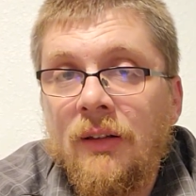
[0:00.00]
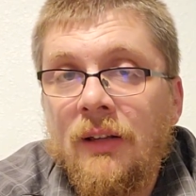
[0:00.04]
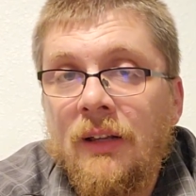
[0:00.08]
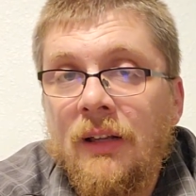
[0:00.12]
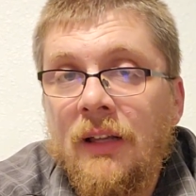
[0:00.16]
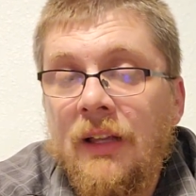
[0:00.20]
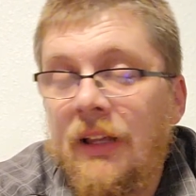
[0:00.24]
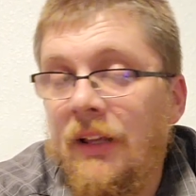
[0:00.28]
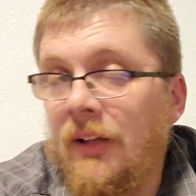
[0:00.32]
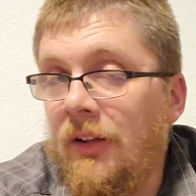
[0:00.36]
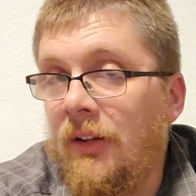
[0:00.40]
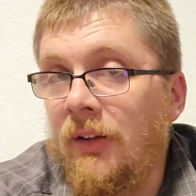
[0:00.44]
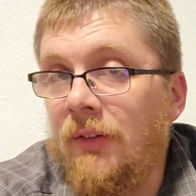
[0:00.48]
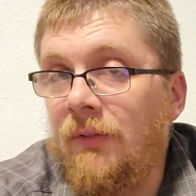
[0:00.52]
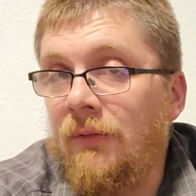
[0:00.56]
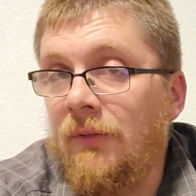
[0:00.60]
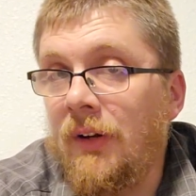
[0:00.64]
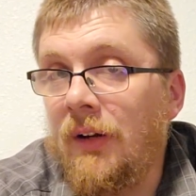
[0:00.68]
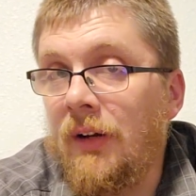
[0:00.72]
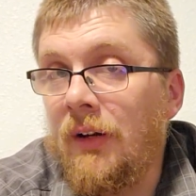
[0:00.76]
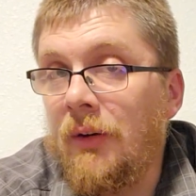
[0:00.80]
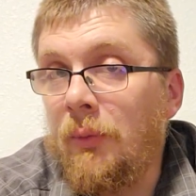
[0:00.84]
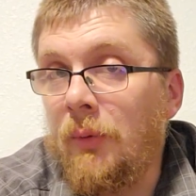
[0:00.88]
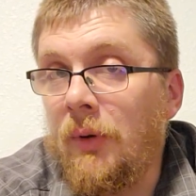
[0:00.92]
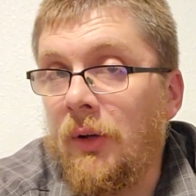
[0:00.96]
He could
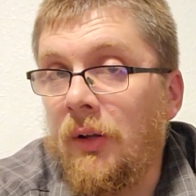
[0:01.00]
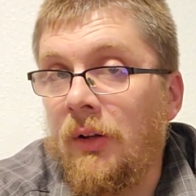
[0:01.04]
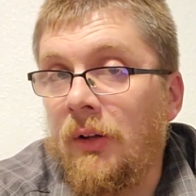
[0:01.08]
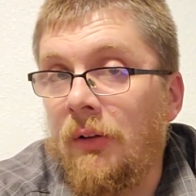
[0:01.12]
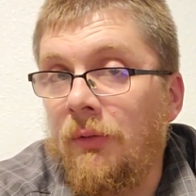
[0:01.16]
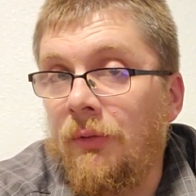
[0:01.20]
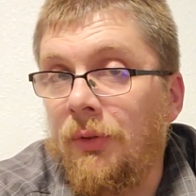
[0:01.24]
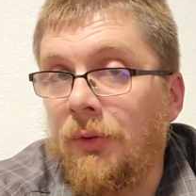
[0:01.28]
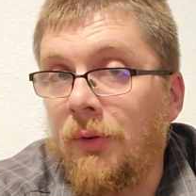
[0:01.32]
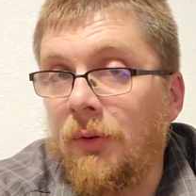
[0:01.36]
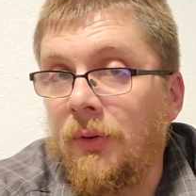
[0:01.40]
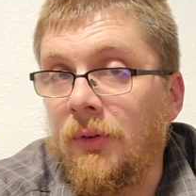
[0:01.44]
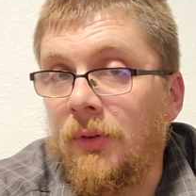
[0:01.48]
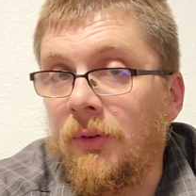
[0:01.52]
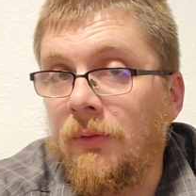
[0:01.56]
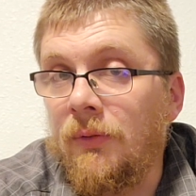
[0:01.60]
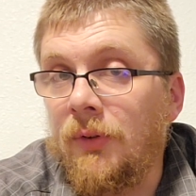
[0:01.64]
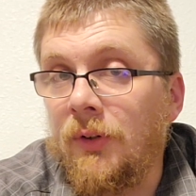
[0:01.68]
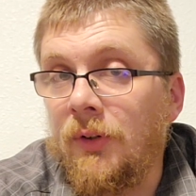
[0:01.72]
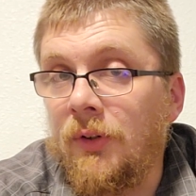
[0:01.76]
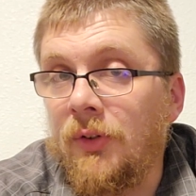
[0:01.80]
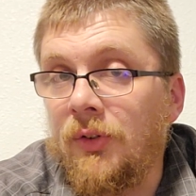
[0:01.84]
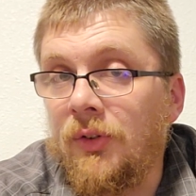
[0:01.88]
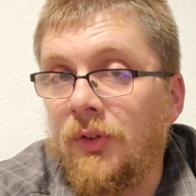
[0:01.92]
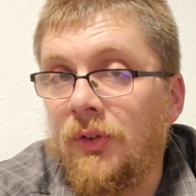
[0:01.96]
very well have thrown the
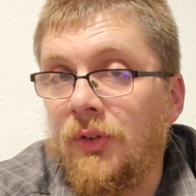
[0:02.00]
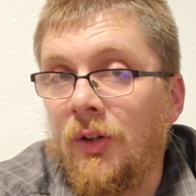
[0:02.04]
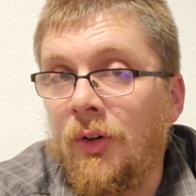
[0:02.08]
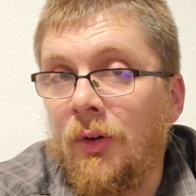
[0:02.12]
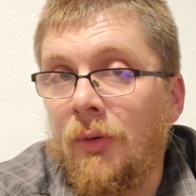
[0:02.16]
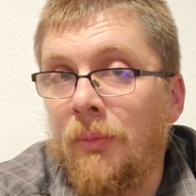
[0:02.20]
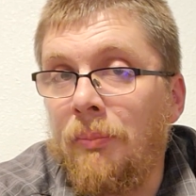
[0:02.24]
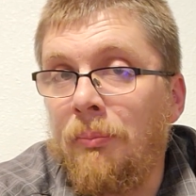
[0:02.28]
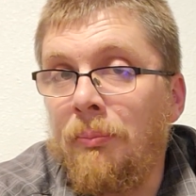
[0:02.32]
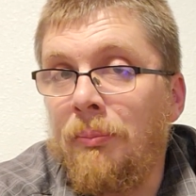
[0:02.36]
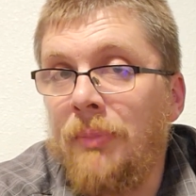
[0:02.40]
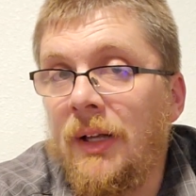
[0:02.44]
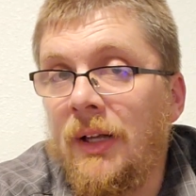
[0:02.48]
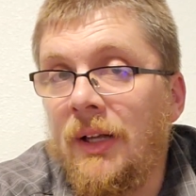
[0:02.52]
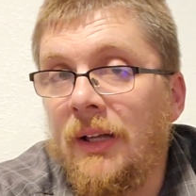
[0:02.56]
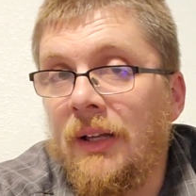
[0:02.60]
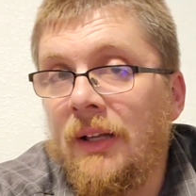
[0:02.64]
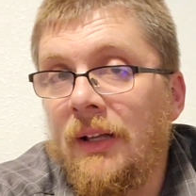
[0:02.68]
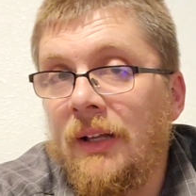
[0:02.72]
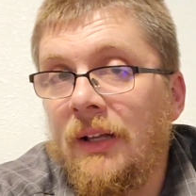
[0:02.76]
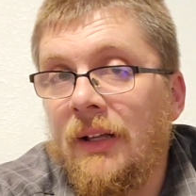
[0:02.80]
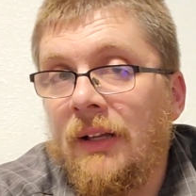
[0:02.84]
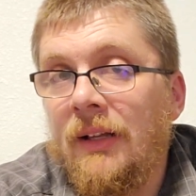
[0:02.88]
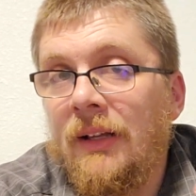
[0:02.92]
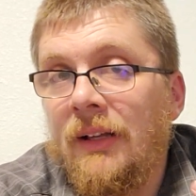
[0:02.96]
first stone, but
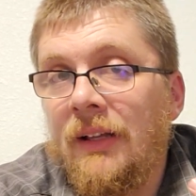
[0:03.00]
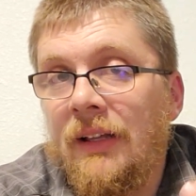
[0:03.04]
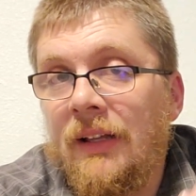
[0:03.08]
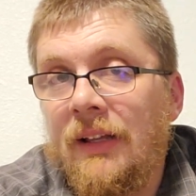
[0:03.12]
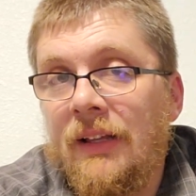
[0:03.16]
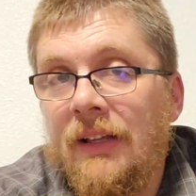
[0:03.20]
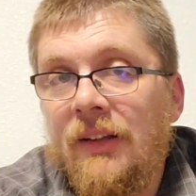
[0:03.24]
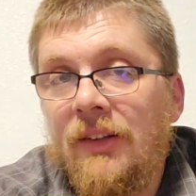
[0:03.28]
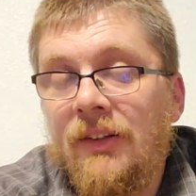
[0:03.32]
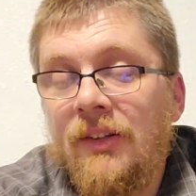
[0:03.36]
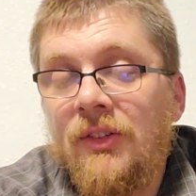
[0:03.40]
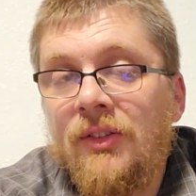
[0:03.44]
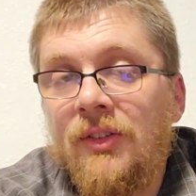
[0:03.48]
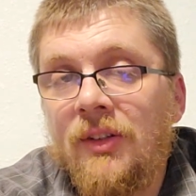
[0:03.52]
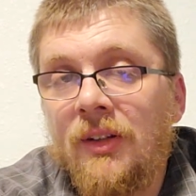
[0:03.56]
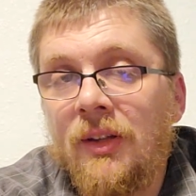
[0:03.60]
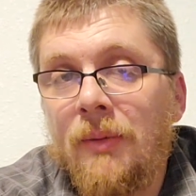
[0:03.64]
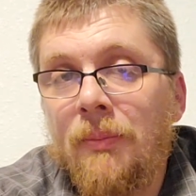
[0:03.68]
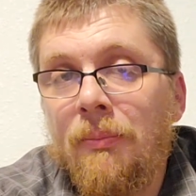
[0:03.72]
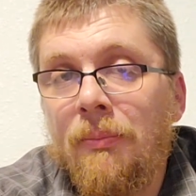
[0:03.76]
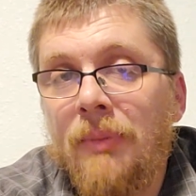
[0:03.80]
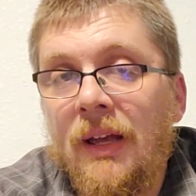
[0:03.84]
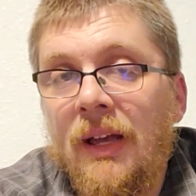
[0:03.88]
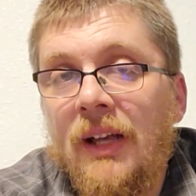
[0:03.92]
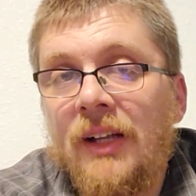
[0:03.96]
he is
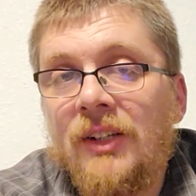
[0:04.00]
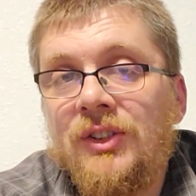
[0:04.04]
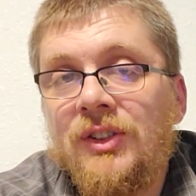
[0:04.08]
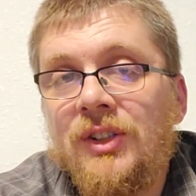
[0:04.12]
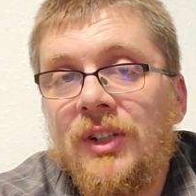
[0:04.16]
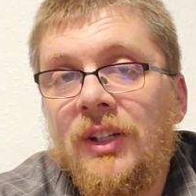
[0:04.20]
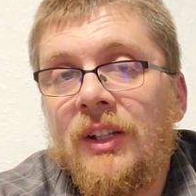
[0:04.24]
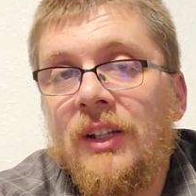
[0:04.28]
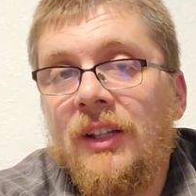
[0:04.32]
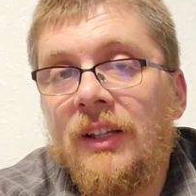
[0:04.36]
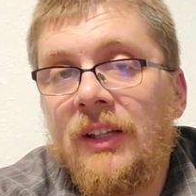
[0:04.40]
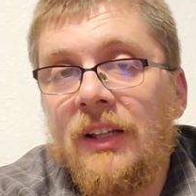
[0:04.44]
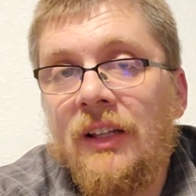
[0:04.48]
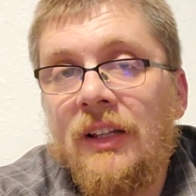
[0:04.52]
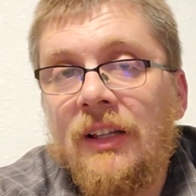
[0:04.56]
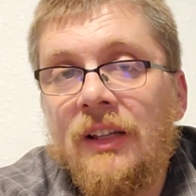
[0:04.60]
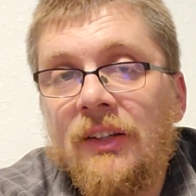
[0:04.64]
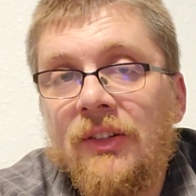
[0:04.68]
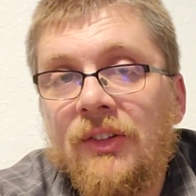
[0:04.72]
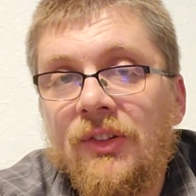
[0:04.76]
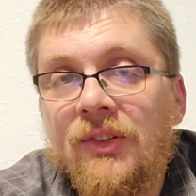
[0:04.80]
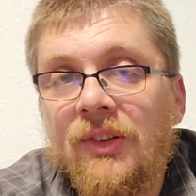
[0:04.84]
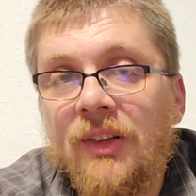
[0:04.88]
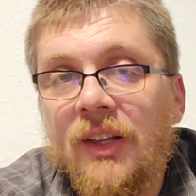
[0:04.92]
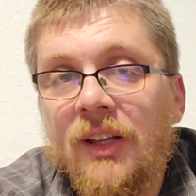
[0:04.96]
compassionate, he
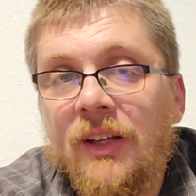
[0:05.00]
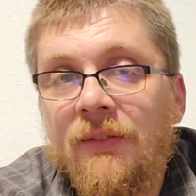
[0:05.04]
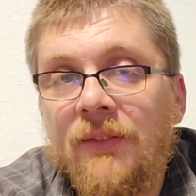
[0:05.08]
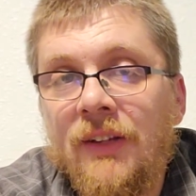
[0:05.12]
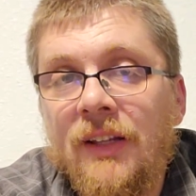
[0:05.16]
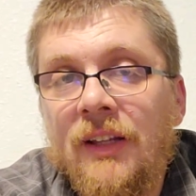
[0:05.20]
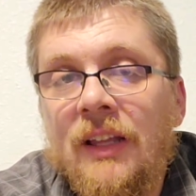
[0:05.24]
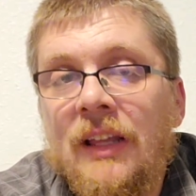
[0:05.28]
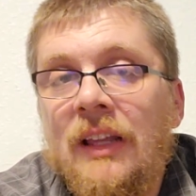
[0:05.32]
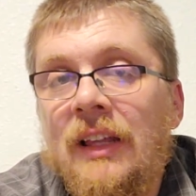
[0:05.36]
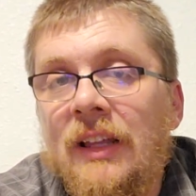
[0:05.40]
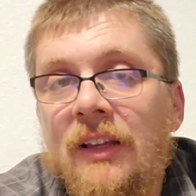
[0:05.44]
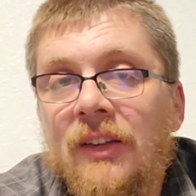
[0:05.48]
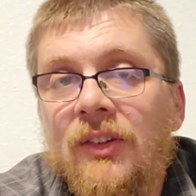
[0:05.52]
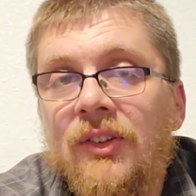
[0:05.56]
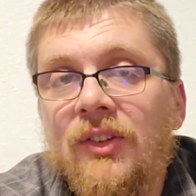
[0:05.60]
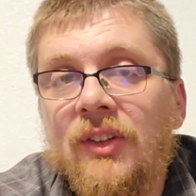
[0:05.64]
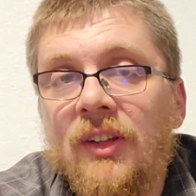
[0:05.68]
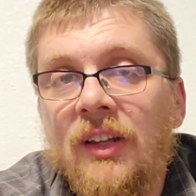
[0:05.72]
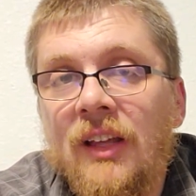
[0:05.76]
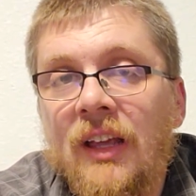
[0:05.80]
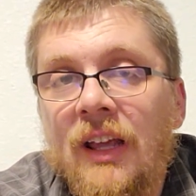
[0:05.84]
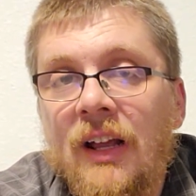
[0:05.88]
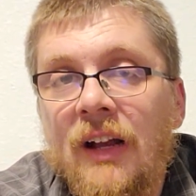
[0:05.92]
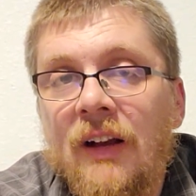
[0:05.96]
is loving, he is
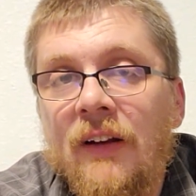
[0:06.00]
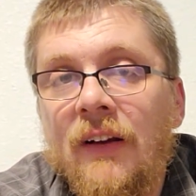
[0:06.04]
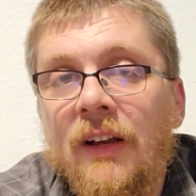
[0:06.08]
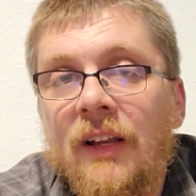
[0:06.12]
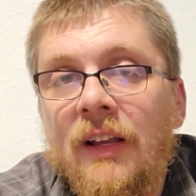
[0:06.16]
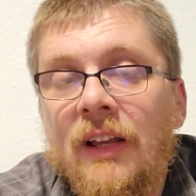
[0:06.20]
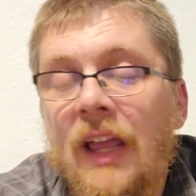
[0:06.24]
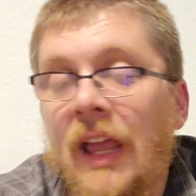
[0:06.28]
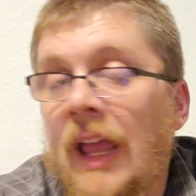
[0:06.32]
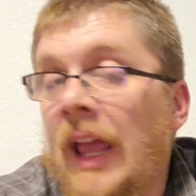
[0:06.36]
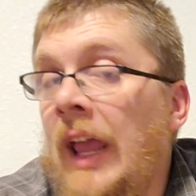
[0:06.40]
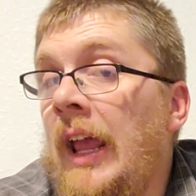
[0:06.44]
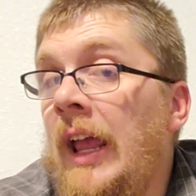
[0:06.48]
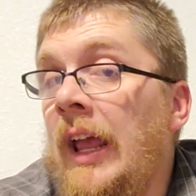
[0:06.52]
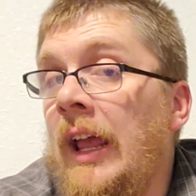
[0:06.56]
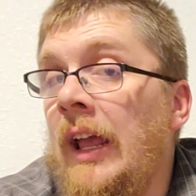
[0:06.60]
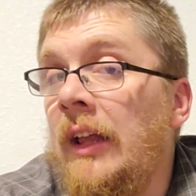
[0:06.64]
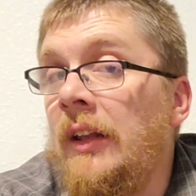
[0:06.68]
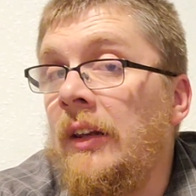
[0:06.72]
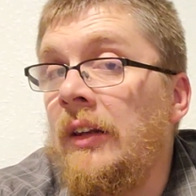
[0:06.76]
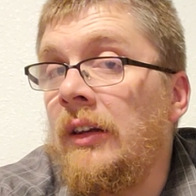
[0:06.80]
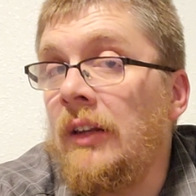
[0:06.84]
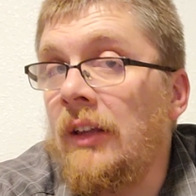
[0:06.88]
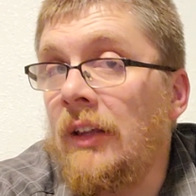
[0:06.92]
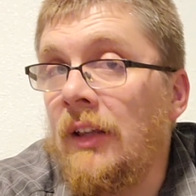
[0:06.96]
caring,
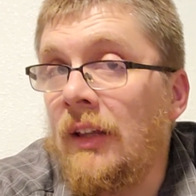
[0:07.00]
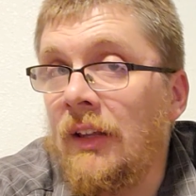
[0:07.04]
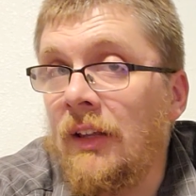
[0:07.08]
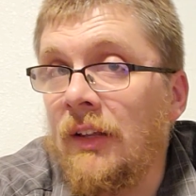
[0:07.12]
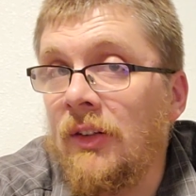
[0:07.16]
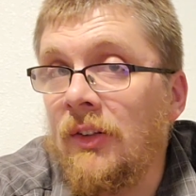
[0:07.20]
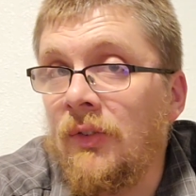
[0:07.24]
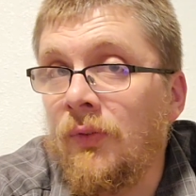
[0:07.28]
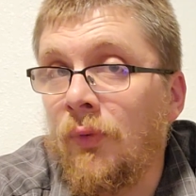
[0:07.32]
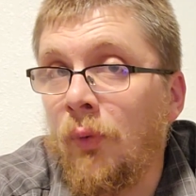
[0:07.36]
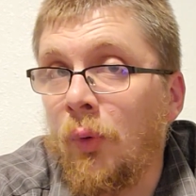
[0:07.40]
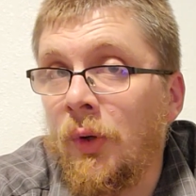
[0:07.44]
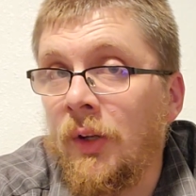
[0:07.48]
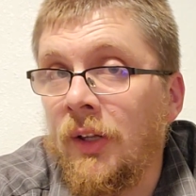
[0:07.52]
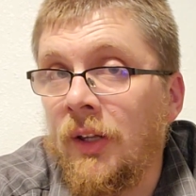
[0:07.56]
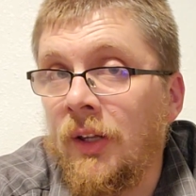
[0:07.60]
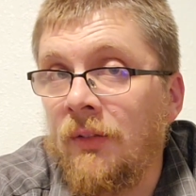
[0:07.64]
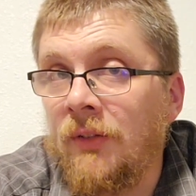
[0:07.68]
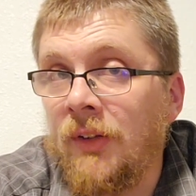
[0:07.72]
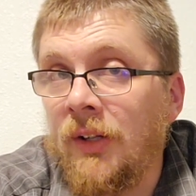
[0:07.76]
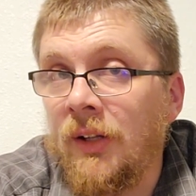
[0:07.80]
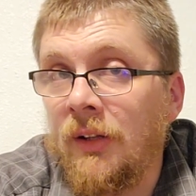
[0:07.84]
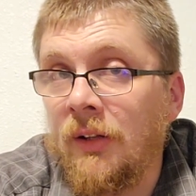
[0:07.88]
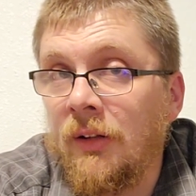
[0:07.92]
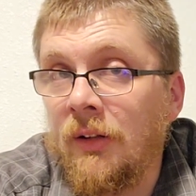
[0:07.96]
and he is
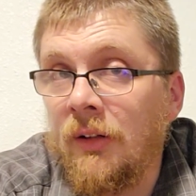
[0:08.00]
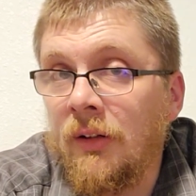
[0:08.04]
forgiving.